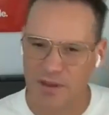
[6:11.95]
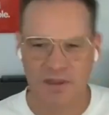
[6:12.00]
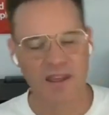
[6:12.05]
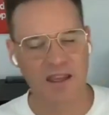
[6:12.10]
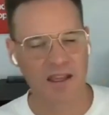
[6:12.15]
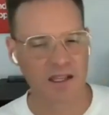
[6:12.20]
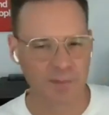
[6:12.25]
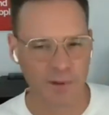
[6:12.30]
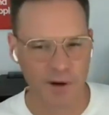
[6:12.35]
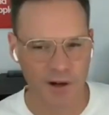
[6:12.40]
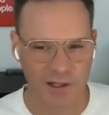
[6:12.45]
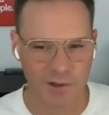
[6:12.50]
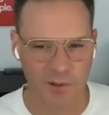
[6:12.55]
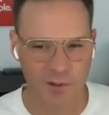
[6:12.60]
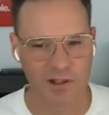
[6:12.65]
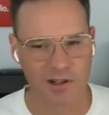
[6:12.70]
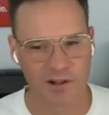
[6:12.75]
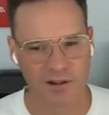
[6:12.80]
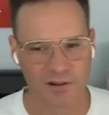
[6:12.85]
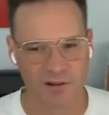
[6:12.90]
the experience
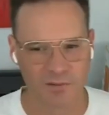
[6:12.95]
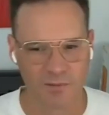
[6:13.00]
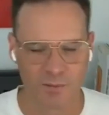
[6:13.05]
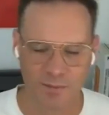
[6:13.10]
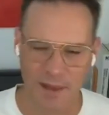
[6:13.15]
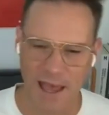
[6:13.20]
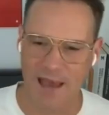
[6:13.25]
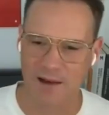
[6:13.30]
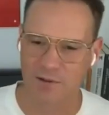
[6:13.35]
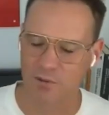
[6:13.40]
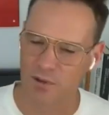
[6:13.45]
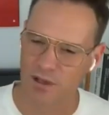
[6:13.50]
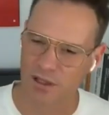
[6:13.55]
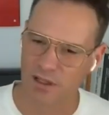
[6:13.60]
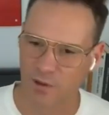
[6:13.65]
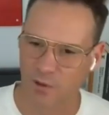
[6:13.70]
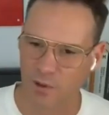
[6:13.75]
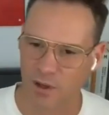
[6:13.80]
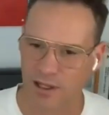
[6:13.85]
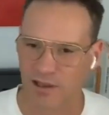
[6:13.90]
would turn bad
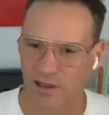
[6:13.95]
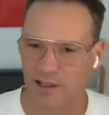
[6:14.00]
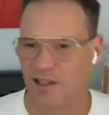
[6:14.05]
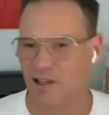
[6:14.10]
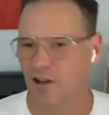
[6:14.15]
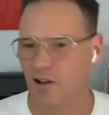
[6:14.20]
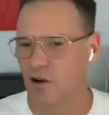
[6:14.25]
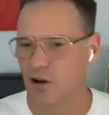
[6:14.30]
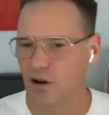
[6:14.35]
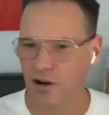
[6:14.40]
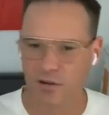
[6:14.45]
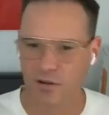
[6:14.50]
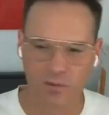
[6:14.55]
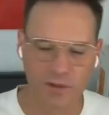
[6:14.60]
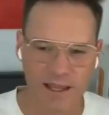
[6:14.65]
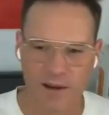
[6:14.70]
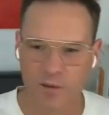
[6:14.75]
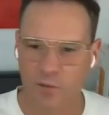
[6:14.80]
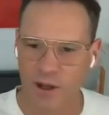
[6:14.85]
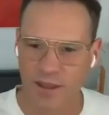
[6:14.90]
really quickly or
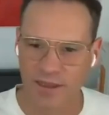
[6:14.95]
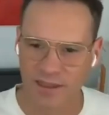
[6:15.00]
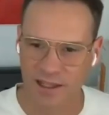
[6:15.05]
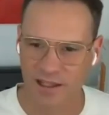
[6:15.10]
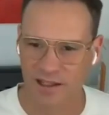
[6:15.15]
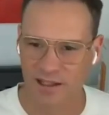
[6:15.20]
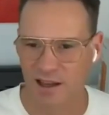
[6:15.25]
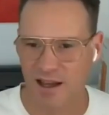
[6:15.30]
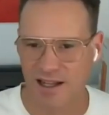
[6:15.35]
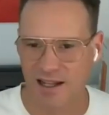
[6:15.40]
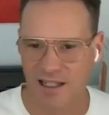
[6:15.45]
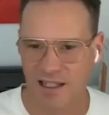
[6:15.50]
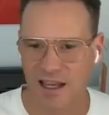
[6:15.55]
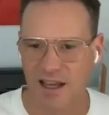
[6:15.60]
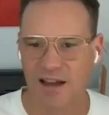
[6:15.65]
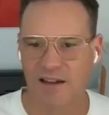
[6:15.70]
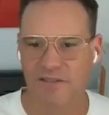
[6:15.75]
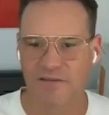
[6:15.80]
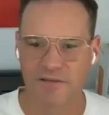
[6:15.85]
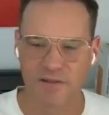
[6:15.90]
like when things got
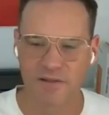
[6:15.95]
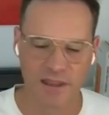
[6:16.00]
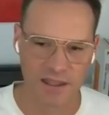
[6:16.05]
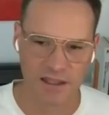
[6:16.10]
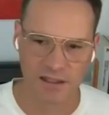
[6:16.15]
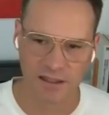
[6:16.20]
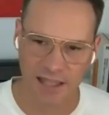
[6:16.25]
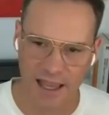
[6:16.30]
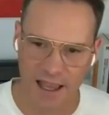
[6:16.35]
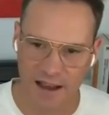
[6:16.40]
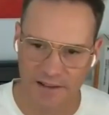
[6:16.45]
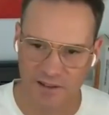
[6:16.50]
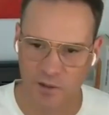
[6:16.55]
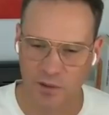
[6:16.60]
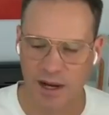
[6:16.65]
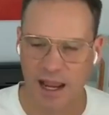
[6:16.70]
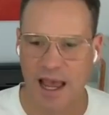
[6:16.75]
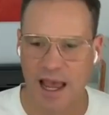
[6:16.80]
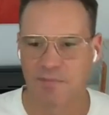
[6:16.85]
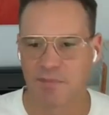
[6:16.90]
tough then the layoffs
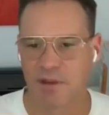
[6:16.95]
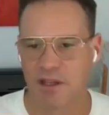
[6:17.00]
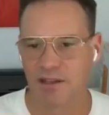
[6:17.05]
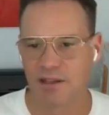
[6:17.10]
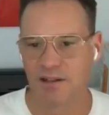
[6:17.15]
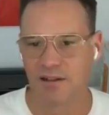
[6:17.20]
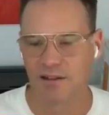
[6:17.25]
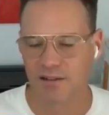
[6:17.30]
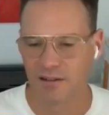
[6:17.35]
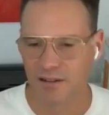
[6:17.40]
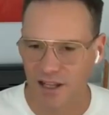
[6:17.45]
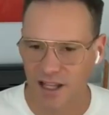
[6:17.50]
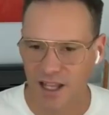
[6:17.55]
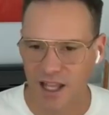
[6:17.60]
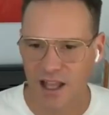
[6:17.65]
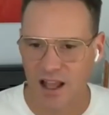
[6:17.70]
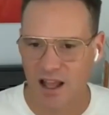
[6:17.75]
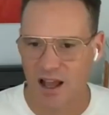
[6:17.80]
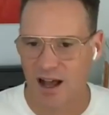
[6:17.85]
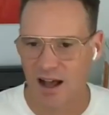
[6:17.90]
would happen
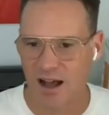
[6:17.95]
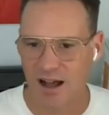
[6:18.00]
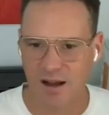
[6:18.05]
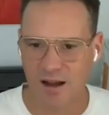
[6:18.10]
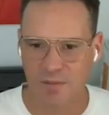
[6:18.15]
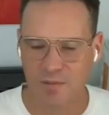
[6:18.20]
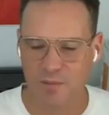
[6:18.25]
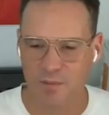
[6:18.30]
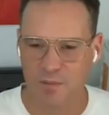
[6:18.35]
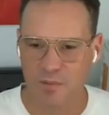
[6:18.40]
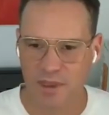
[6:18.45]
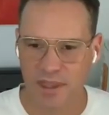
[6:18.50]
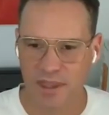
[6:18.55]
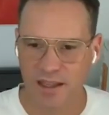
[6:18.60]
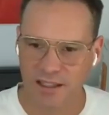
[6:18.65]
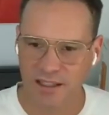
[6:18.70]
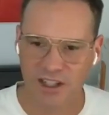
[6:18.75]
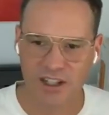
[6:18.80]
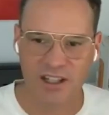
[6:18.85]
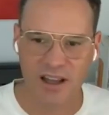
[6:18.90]
um,
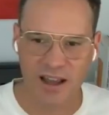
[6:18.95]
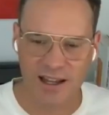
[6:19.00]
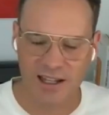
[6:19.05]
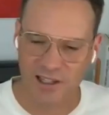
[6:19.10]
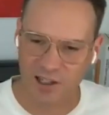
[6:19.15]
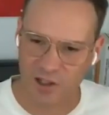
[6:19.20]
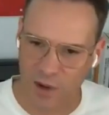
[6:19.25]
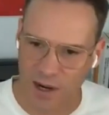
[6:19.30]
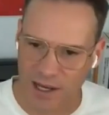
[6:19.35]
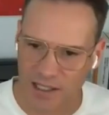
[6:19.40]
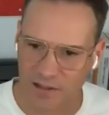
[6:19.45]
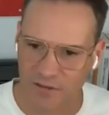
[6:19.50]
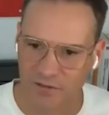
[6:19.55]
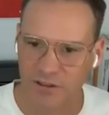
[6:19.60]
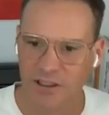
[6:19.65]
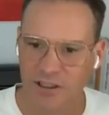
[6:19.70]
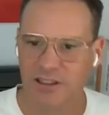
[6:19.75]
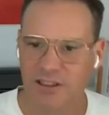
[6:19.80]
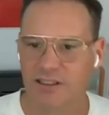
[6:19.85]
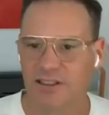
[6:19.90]
things just got
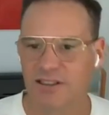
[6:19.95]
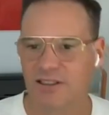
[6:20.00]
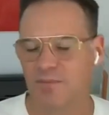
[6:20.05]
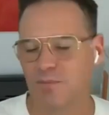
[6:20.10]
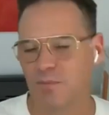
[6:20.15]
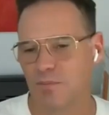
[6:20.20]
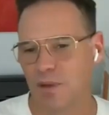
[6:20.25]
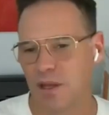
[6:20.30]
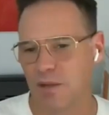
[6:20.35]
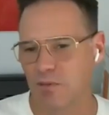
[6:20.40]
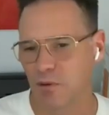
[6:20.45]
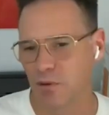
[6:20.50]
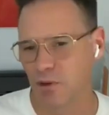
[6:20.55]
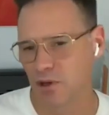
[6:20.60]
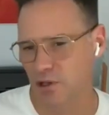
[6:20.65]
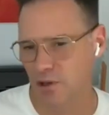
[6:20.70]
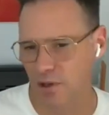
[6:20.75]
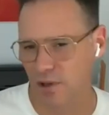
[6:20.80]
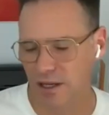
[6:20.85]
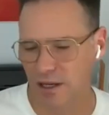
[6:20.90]
stressful people
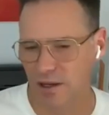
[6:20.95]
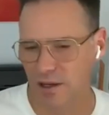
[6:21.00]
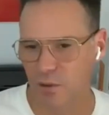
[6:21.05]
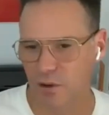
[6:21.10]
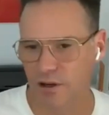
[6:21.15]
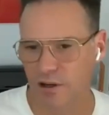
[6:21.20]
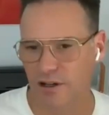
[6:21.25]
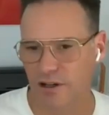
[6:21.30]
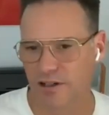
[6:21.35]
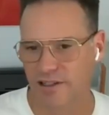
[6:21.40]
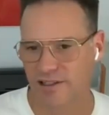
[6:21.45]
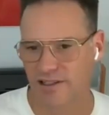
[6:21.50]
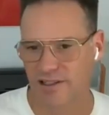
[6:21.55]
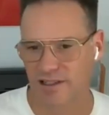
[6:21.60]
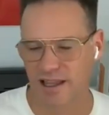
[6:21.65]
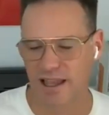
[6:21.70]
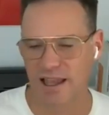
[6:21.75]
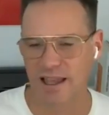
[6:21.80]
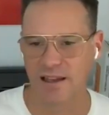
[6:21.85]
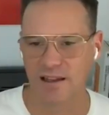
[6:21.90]
were treated
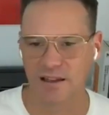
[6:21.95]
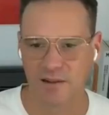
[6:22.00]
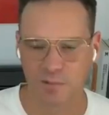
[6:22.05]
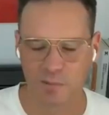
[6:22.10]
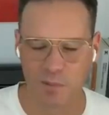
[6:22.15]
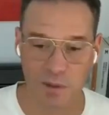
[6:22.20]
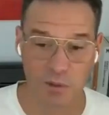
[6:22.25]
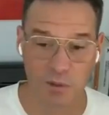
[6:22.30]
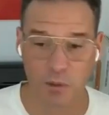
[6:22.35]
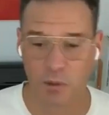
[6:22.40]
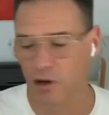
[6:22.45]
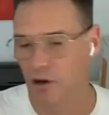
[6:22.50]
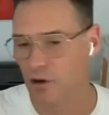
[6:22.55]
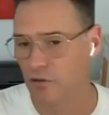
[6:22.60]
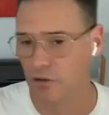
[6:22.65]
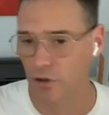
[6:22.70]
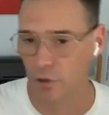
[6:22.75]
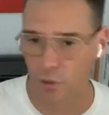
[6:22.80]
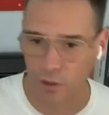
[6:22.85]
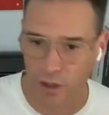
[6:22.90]
worse and people were
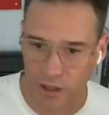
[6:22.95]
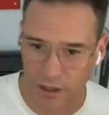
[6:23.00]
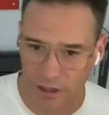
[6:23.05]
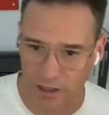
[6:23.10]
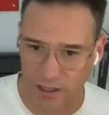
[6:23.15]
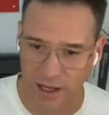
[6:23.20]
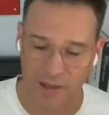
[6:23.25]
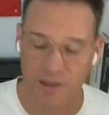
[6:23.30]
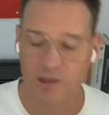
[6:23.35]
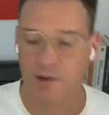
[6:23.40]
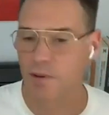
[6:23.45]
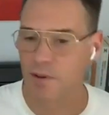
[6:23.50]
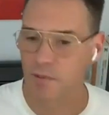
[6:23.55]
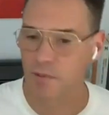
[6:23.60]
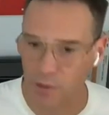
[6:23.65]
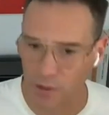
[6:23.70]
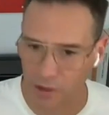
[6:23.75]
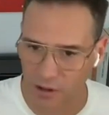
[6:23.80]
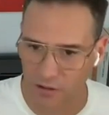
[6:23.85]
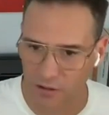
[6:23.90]
overworked other
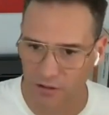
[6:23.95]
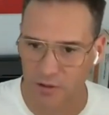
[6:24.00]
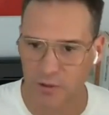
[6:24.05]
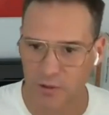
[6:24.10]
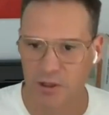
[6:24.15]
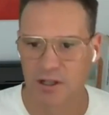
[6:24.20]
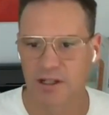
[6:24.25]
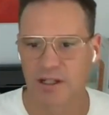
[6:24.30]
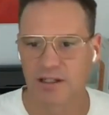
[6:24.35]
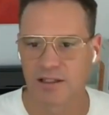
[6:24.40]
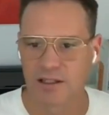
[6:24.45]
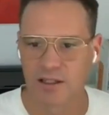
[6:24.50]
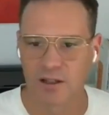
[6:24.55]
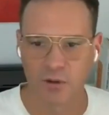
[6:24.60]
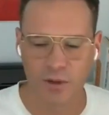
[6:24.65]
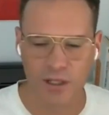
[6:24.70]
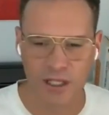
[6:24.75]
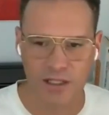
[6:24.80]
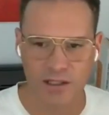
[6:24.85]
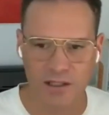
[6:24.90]
people were overworked and
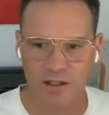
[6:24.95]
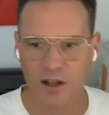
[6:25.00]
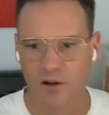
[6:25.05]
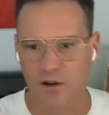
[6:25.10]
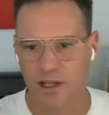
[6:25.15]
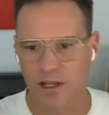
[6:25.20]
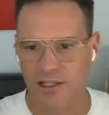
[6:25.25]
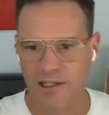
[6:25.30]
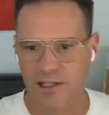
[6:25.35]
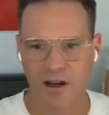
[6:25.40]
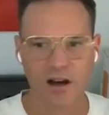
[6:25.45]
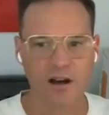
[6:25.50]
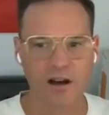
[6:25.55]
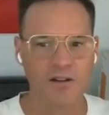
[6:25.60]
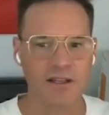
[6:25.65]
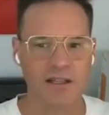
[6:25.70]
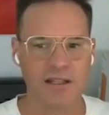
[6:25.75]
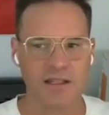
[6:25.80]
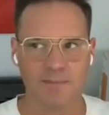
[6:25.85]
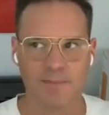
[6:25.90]
so we just noticed
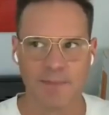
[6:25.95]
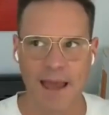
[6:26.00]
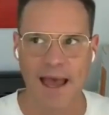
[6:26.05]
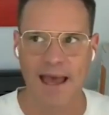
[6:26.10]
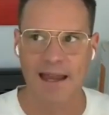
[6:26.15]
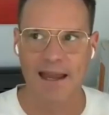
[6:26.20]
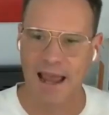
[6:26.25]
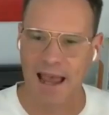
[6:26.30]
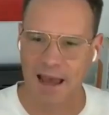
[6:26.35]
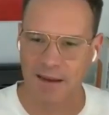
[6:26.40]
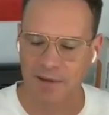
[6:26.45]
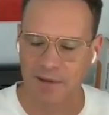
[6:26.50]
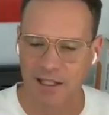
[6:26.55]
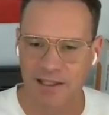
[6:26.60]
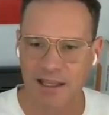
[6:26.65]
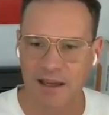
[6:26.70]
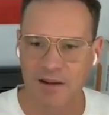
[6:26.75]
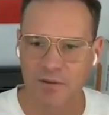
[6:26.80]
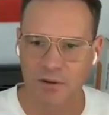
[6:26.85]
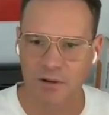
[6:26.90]
all these bad
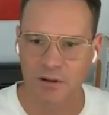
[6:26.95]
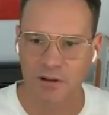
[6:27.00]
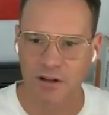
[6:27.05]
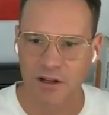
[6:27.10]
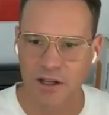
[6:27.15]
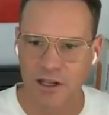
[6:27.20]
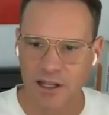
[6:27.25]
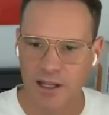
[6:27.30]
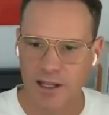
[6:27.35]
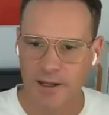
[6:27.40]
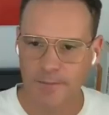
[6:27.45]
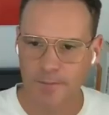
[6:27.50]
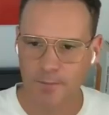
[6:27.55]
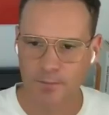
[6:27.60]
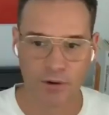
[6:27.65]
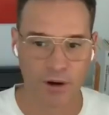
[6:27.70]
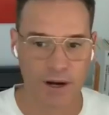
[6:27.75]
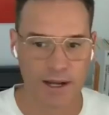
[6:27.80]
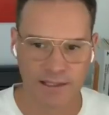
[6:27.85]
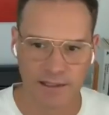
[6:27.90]
habits that were
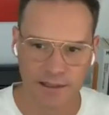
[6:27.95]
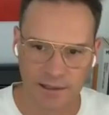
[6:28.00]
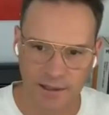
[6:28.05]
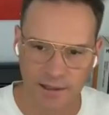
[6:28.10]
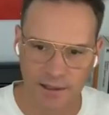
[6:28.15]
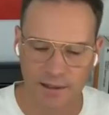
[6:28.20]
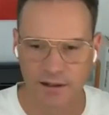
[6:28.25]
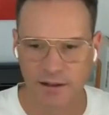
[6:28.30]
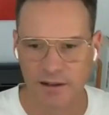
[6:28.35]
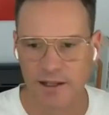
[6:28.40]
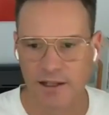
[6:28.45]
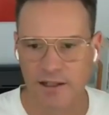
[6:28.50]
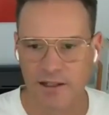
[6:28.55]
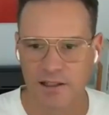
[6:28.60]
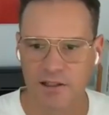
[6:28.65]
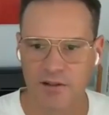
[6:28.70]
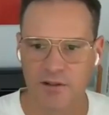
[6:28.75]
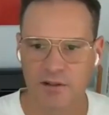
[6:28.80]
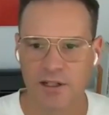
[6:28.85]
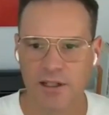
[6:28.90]
present in our
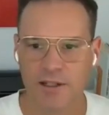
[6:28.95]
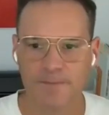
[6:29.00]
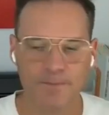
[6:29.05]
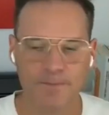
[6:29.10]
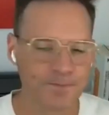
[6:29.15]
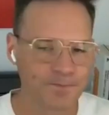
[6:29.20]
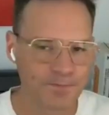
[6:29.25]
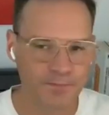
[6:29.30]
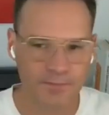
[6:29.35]
industry